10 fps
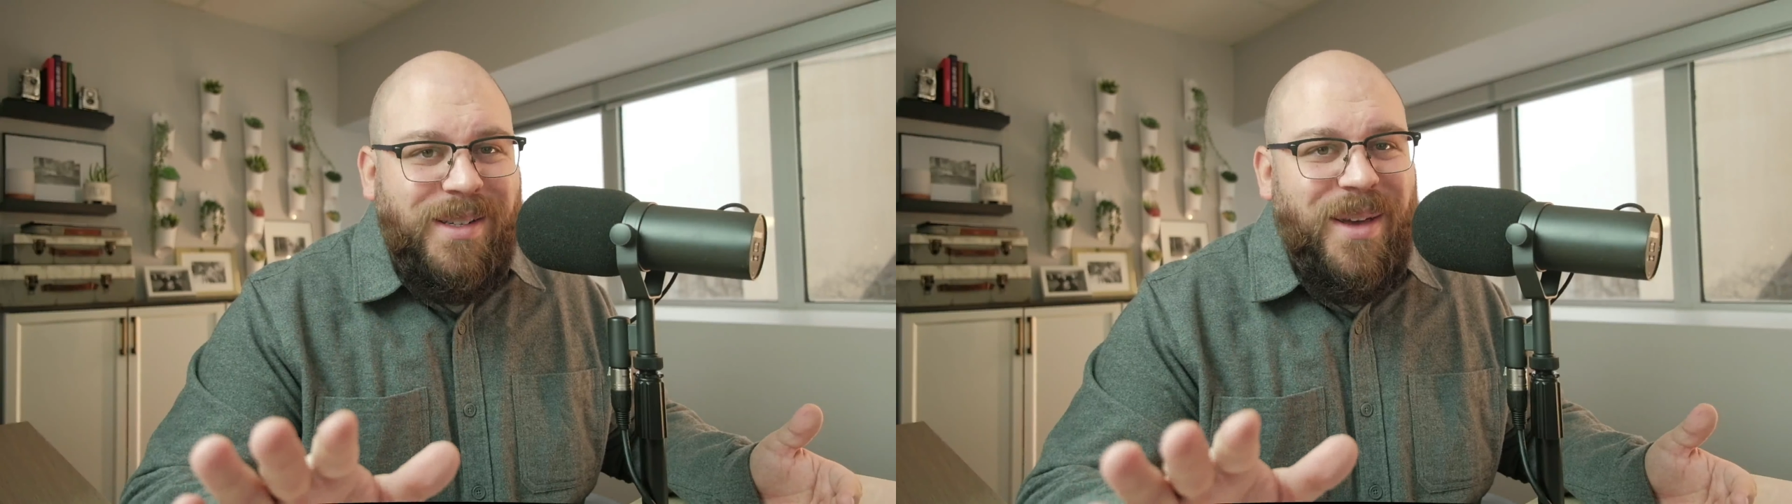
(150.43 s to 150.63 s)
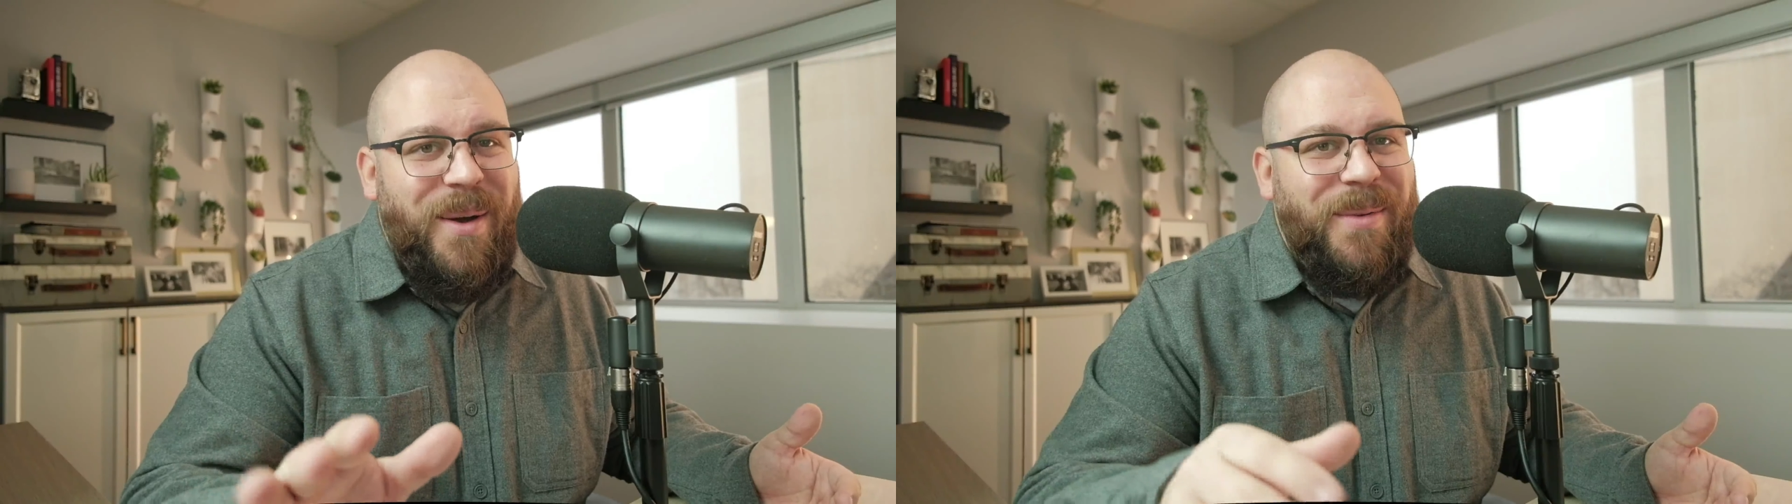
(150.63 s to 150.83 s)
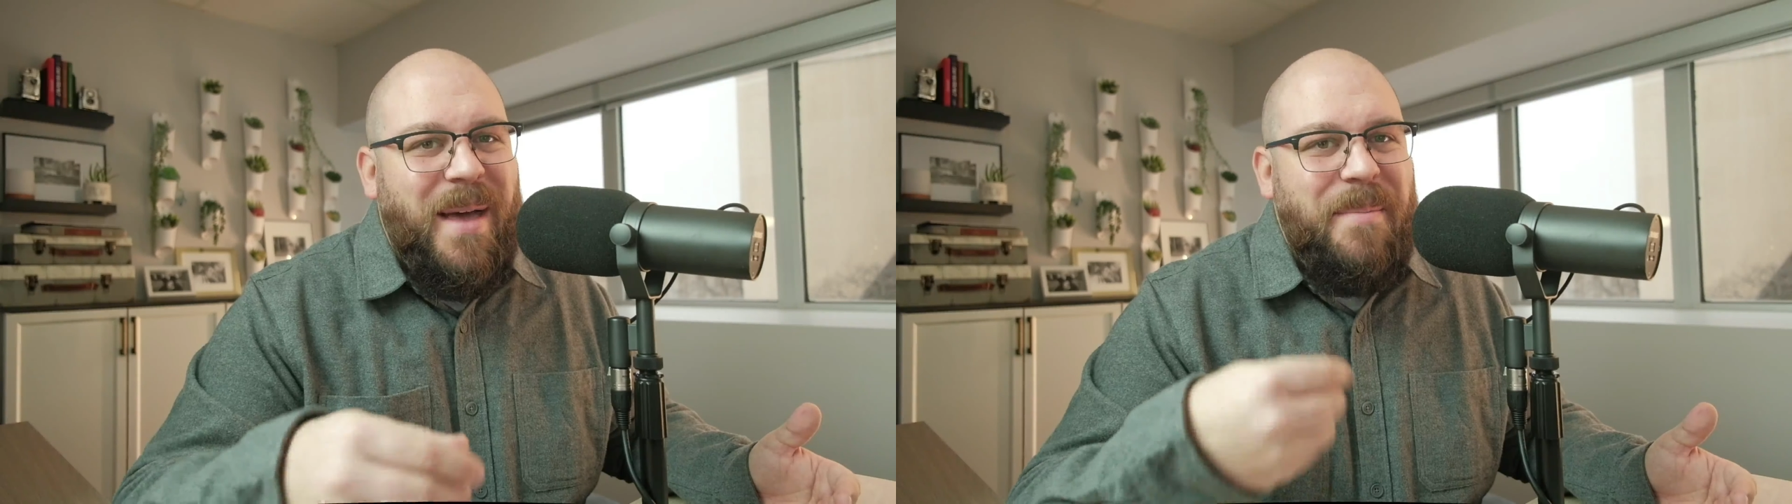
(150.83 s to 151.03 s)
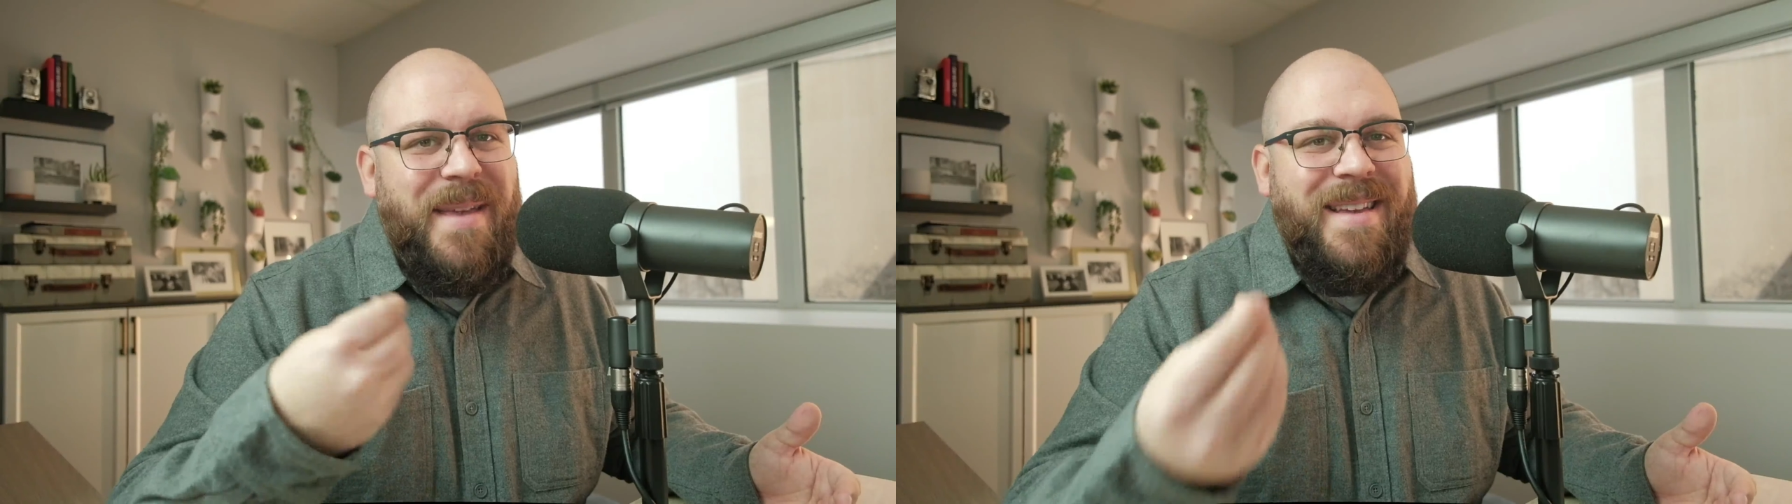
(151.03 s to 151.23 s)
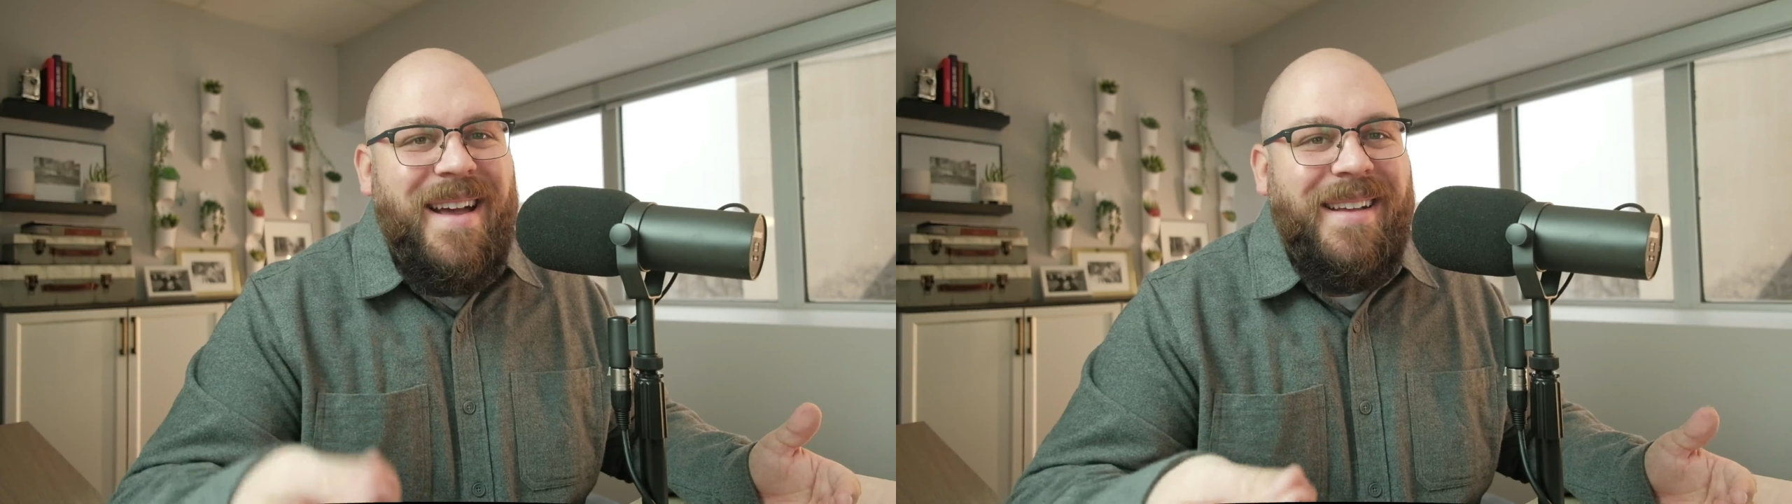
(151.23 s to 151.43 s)
though that
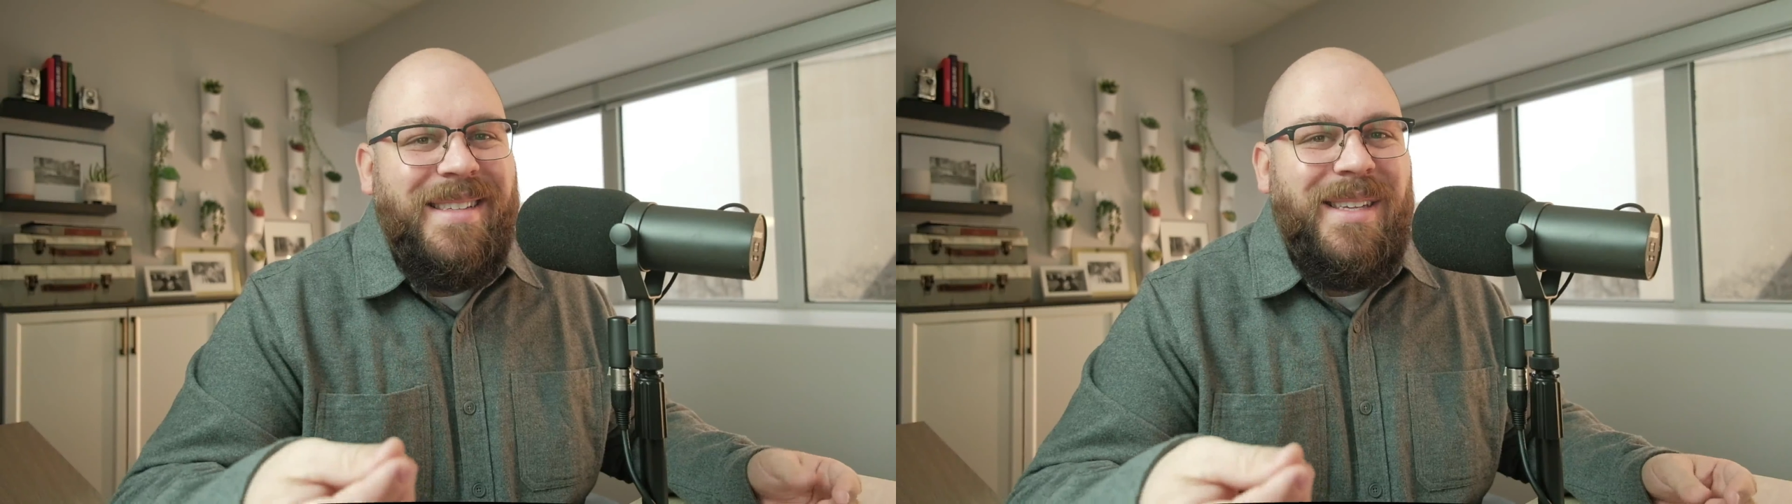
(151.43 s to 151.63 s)
because